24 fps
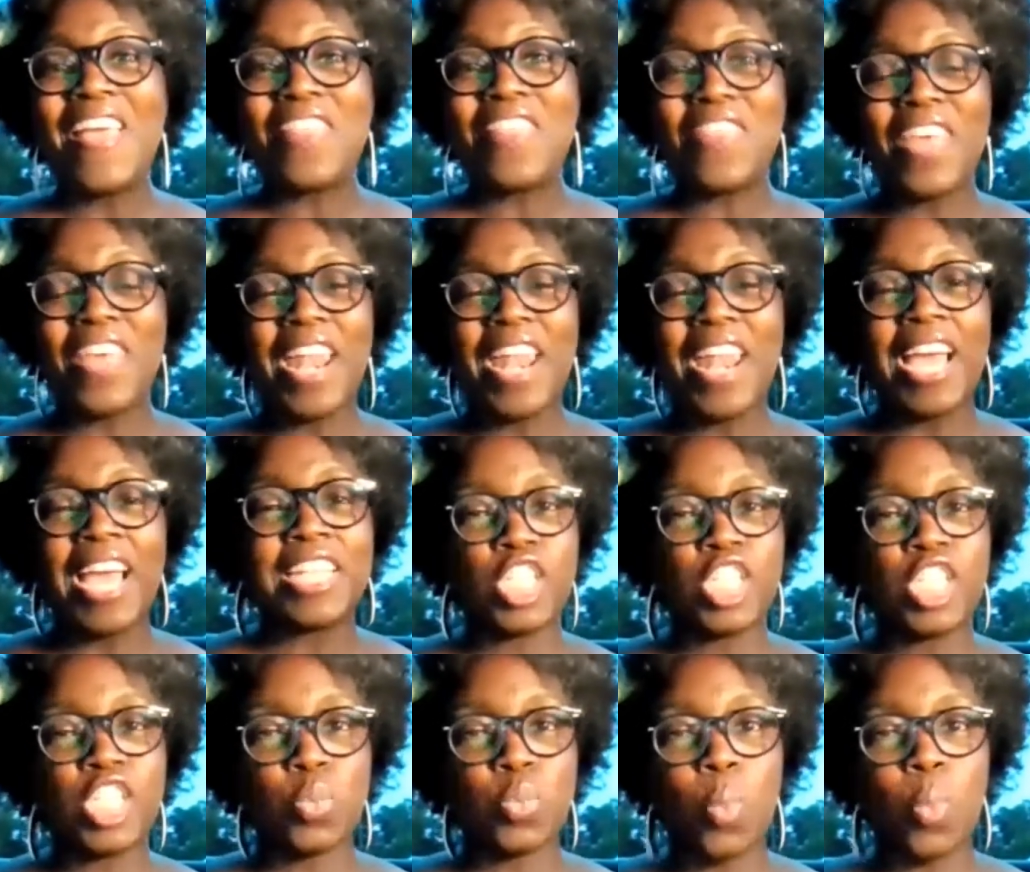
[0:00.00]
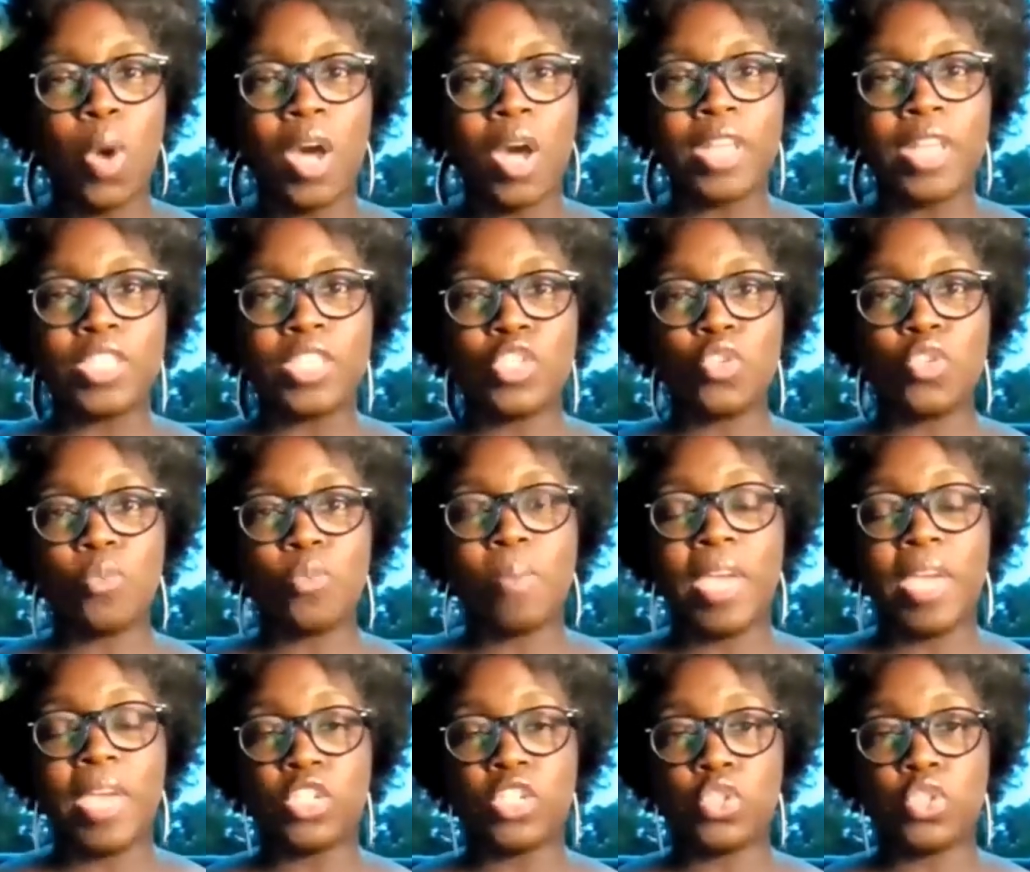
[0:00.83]
that I just want to
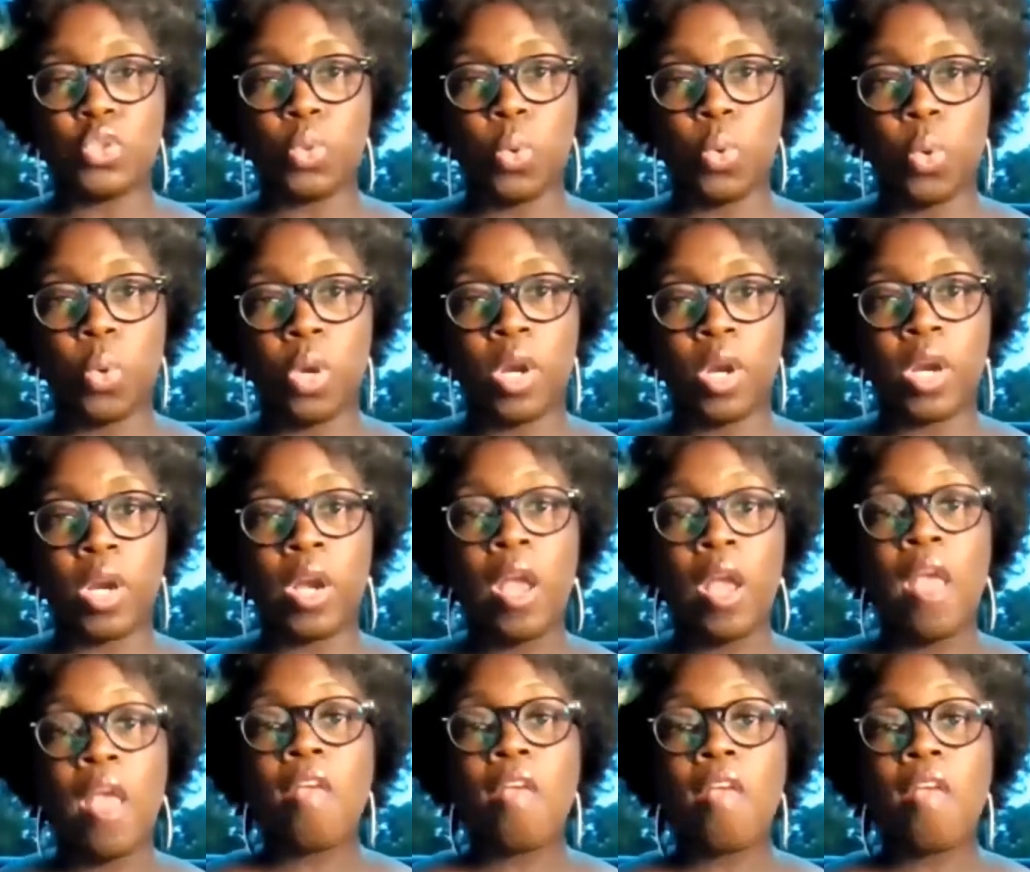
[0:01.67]
make sure